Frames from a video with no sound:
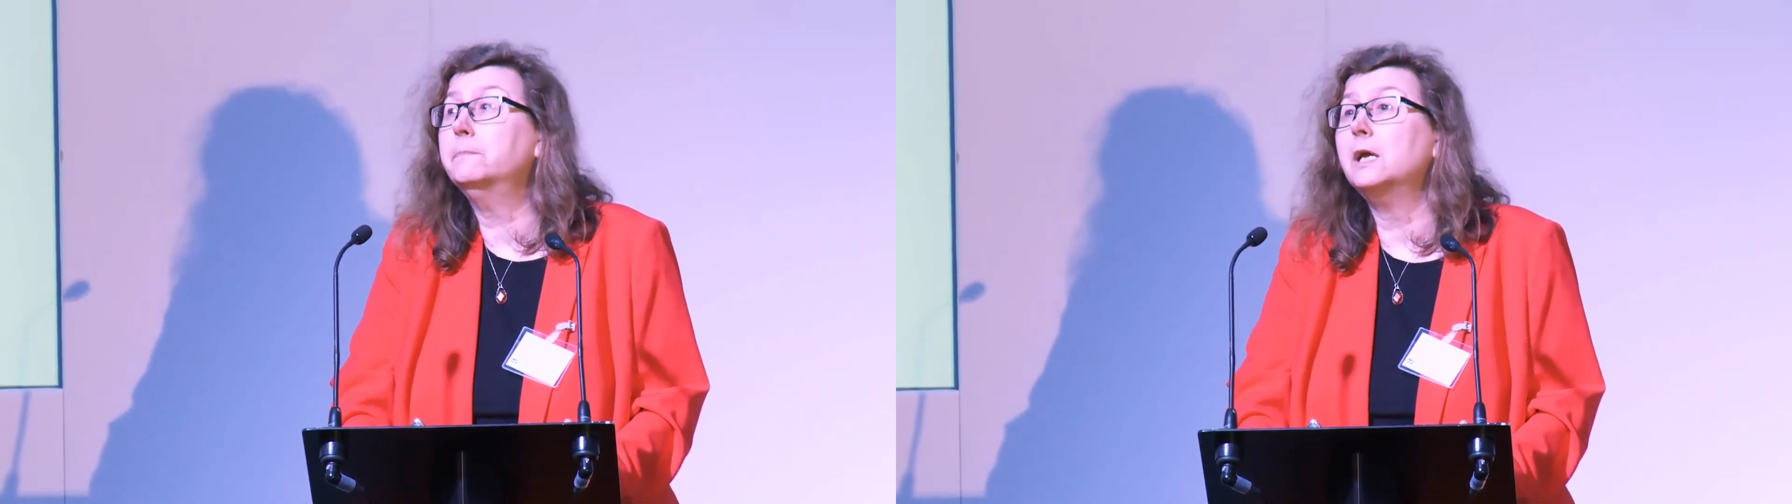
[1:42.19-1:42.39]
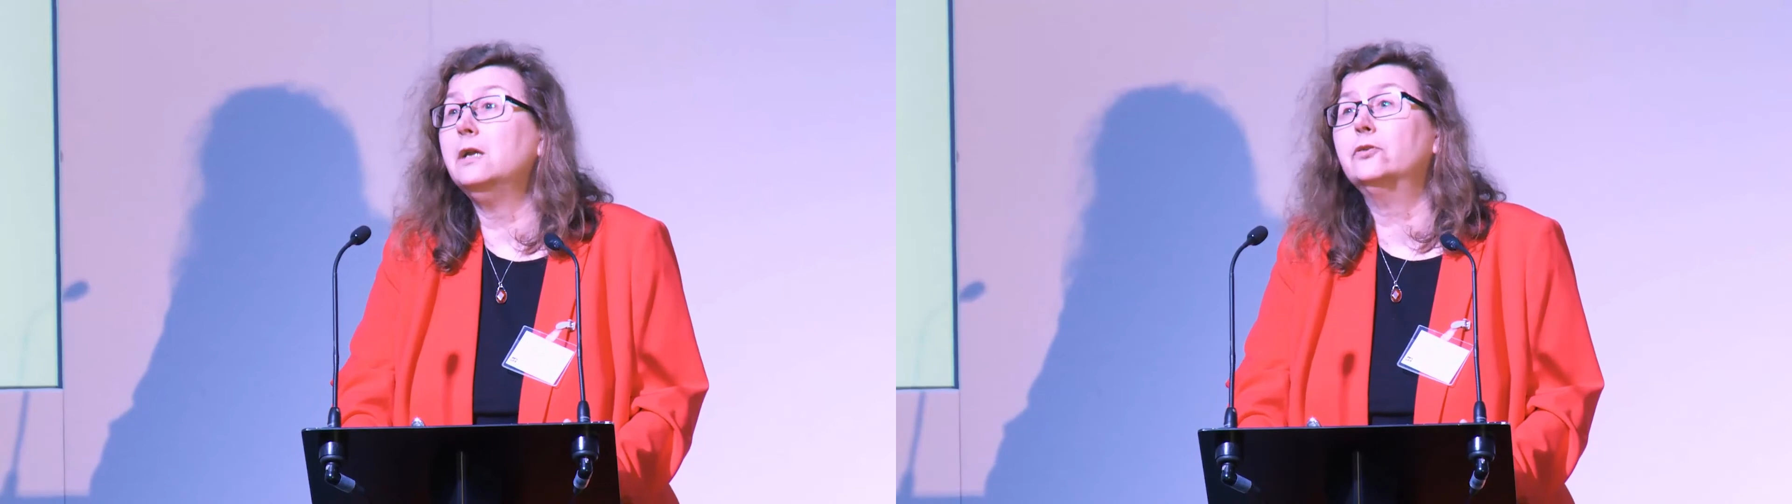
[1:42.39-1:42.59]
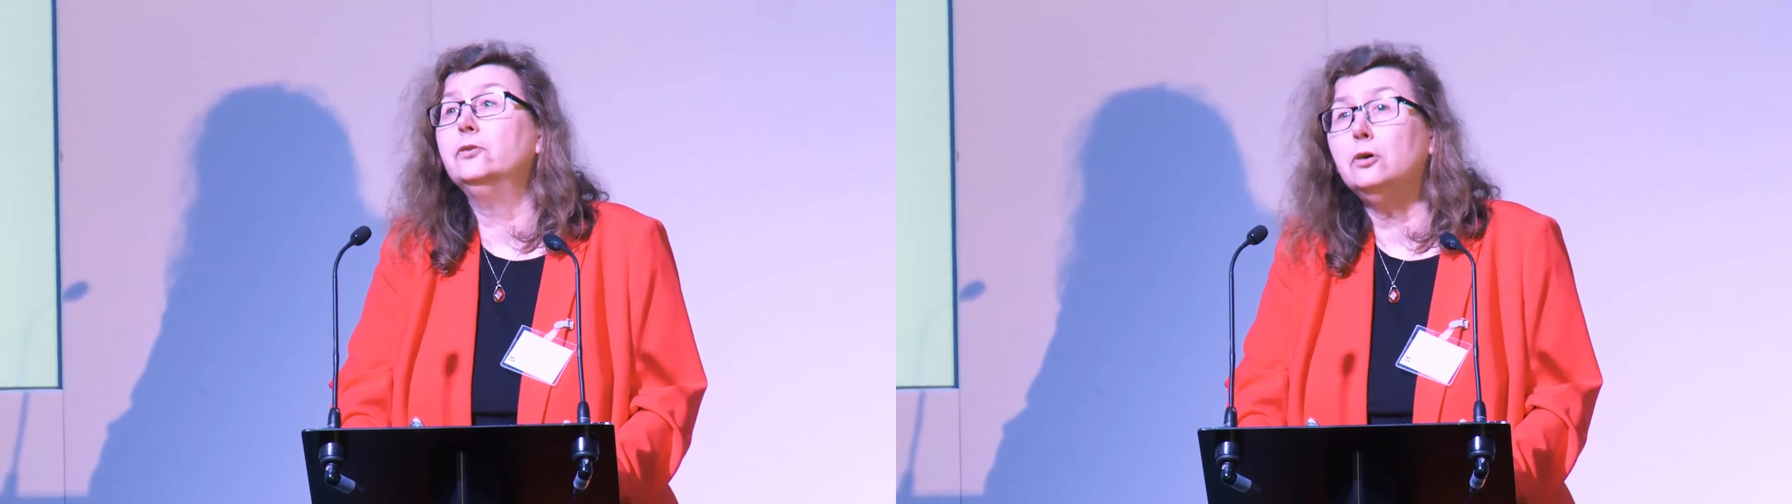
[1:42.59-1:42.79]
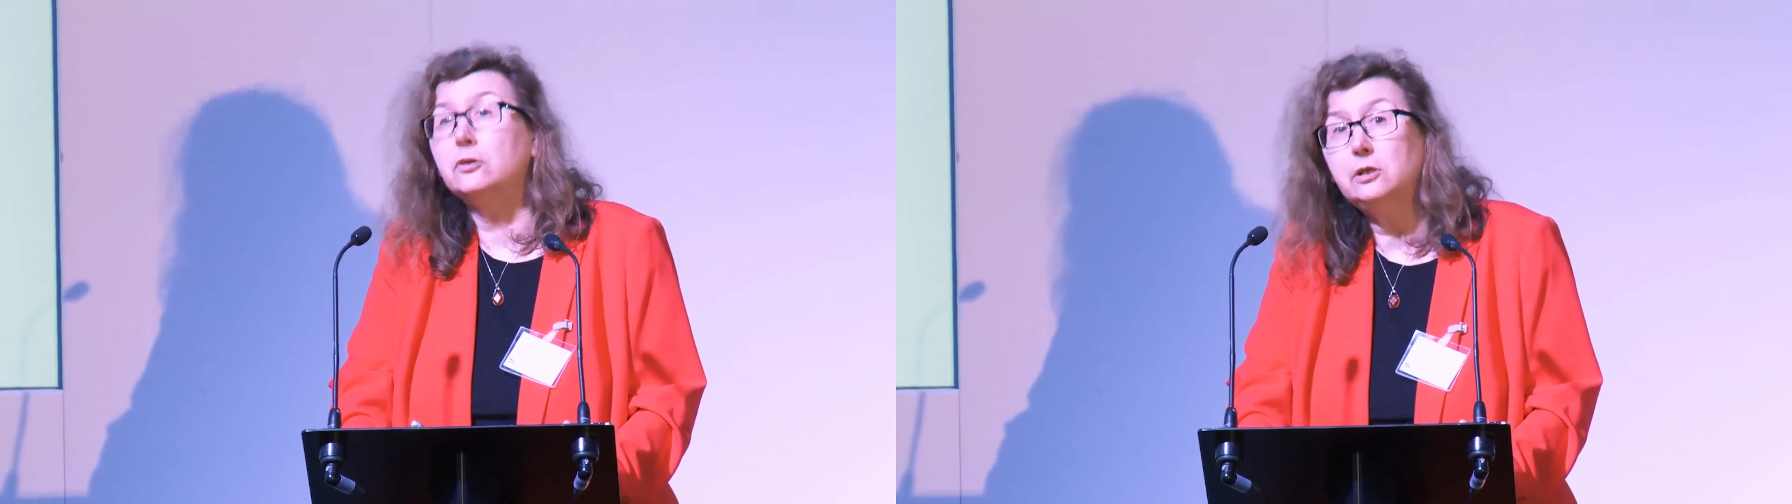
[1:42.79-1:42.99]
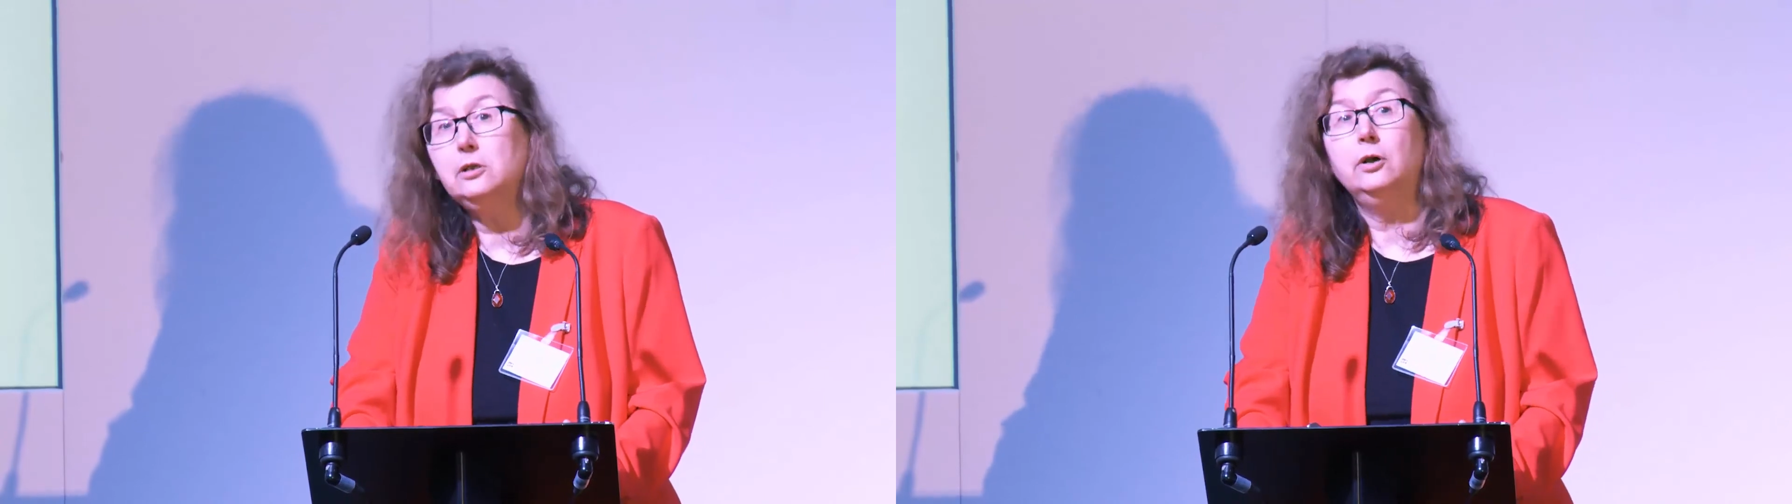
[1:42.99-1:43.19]
it's
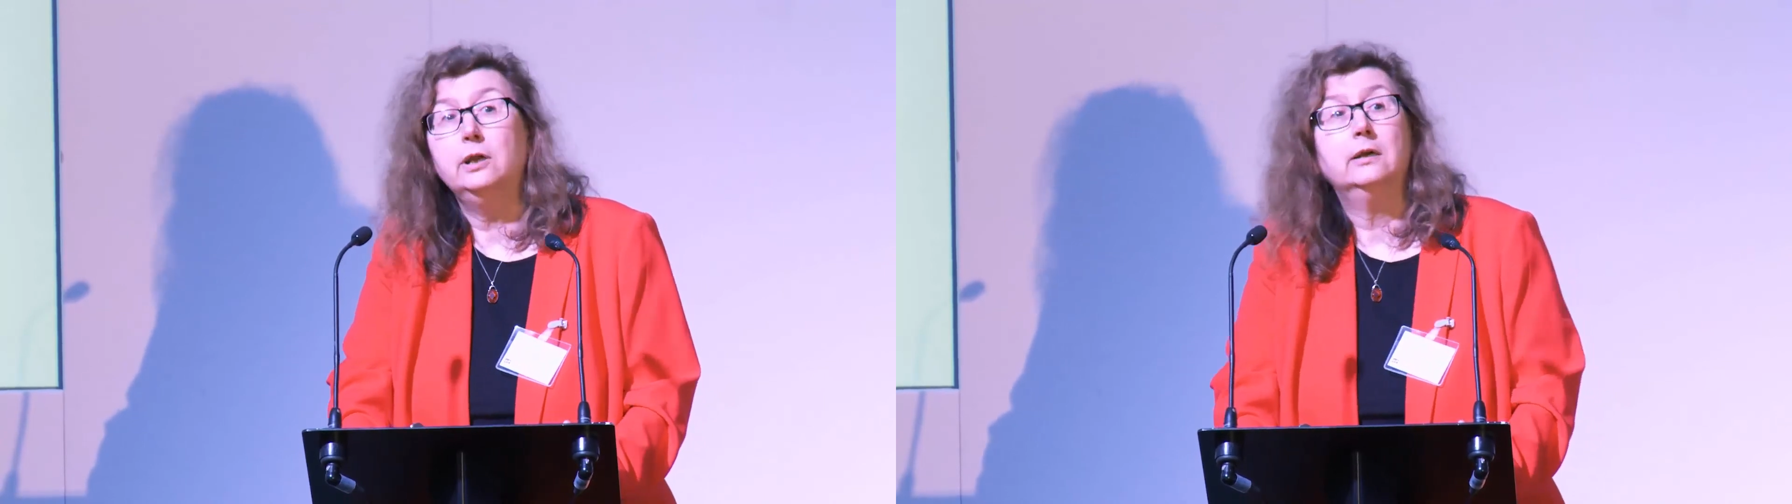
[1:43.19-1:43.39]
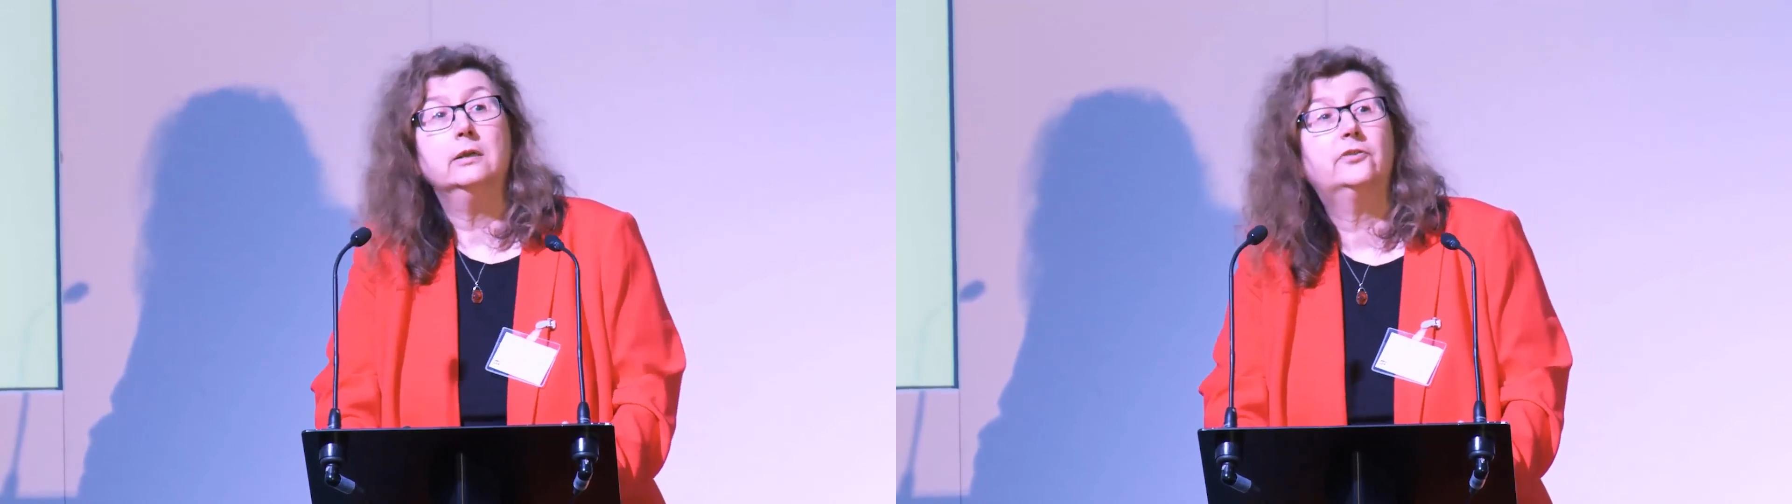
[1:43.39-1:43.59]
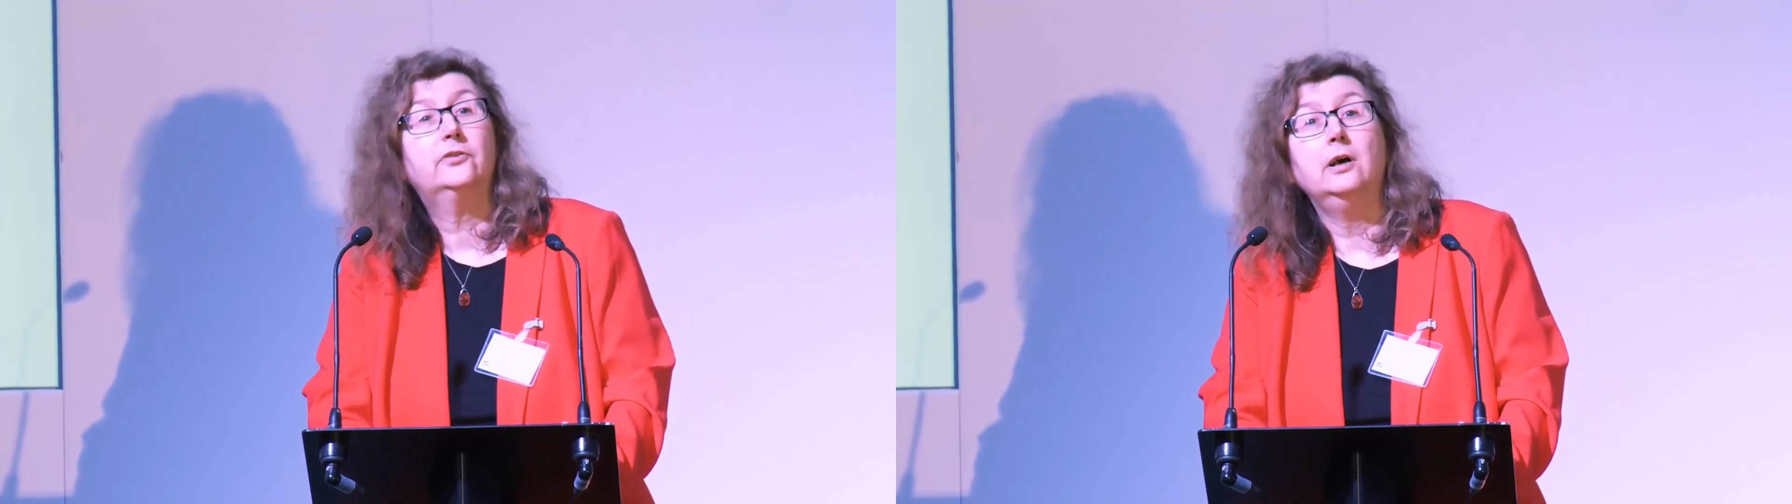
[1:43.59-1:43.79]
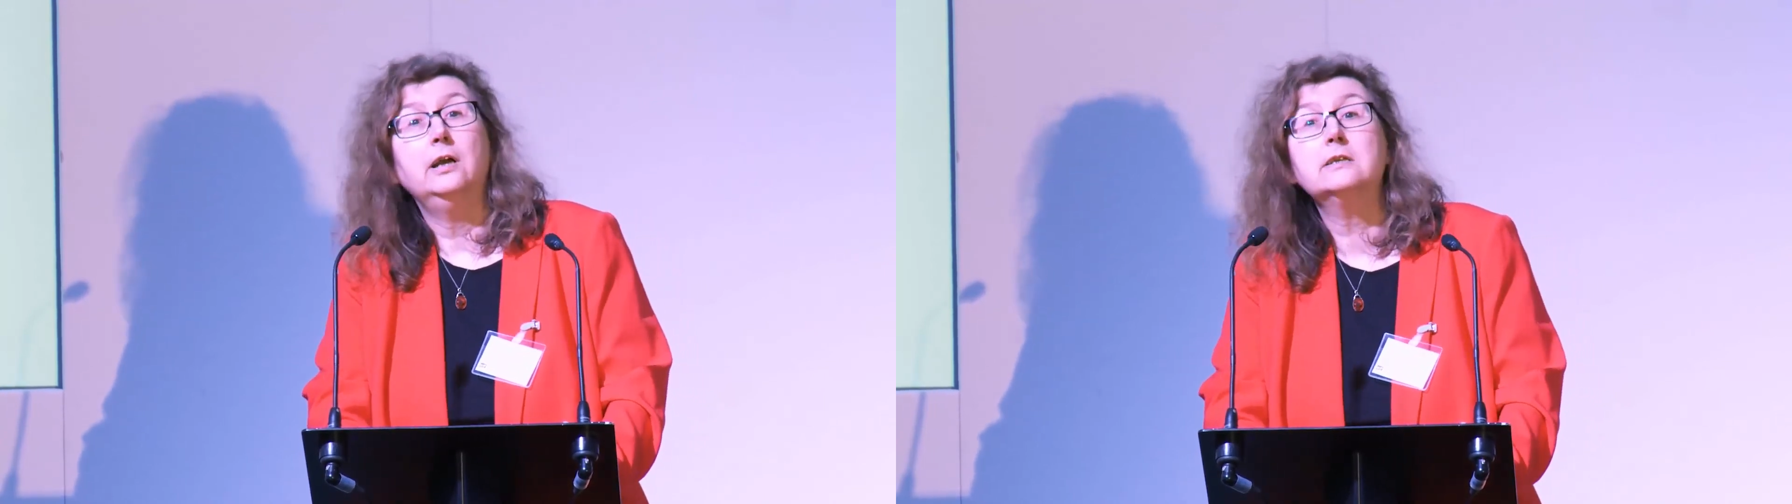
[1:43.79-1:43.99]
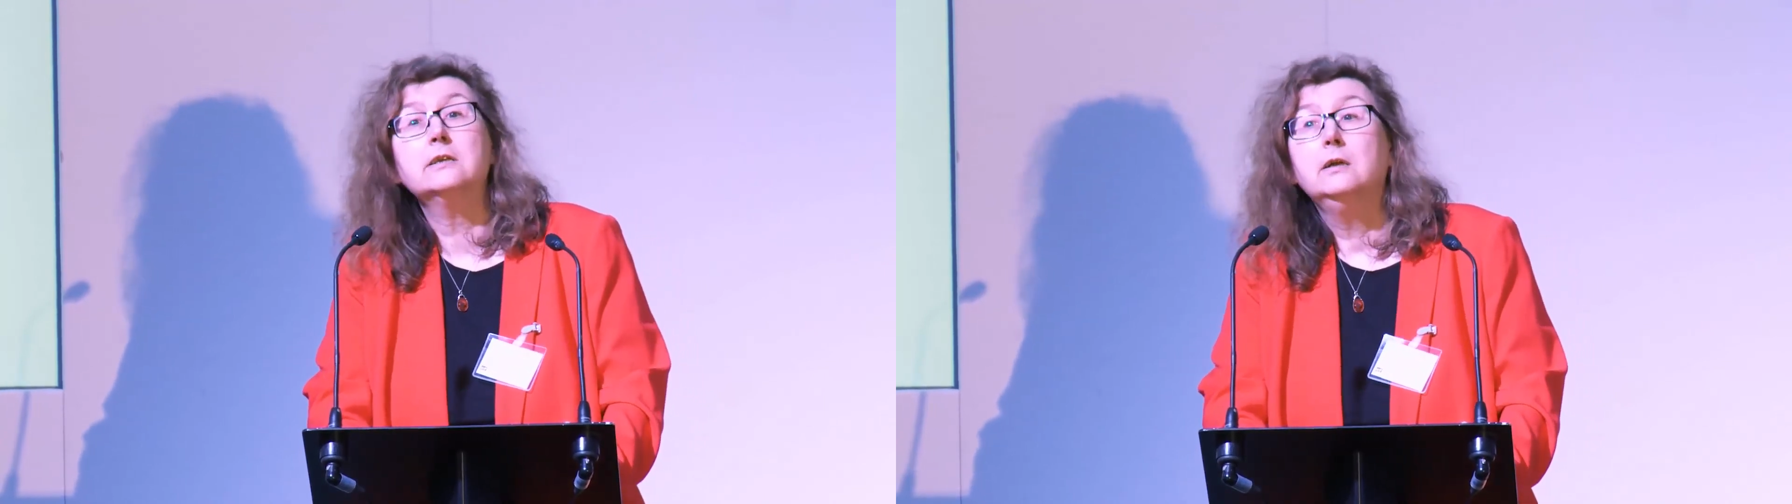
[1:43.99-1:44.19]
not a lawyer
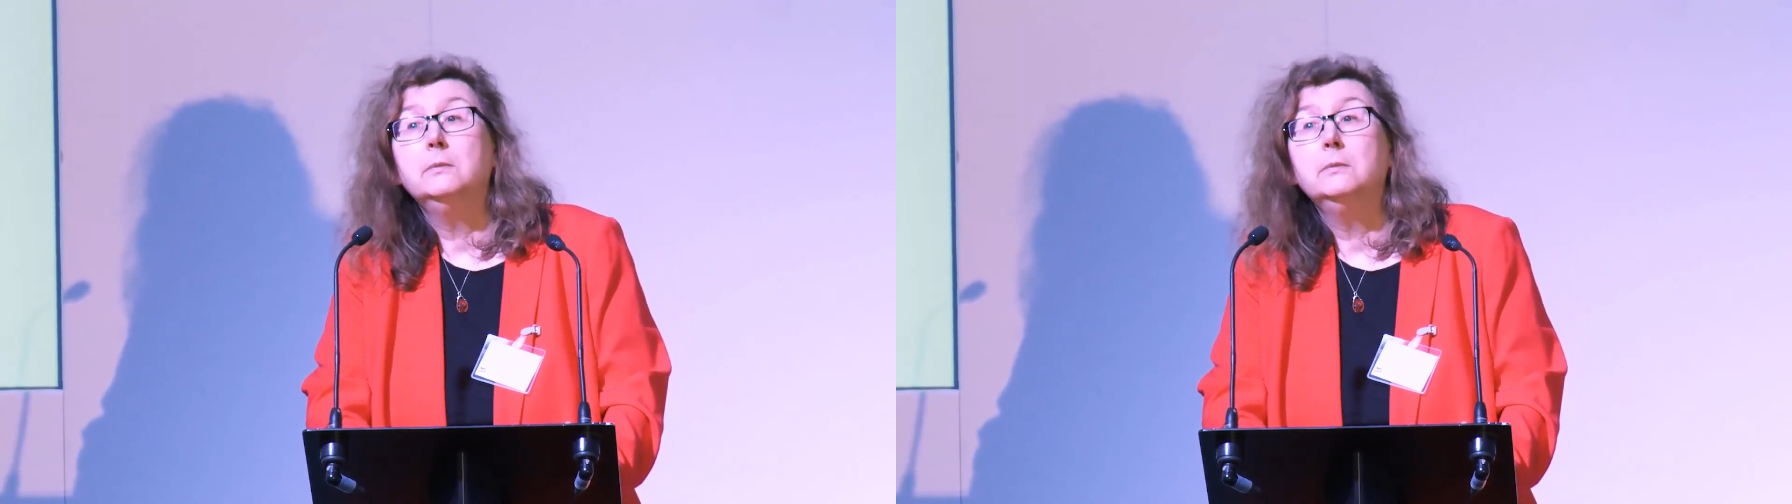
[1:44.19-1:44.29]
site,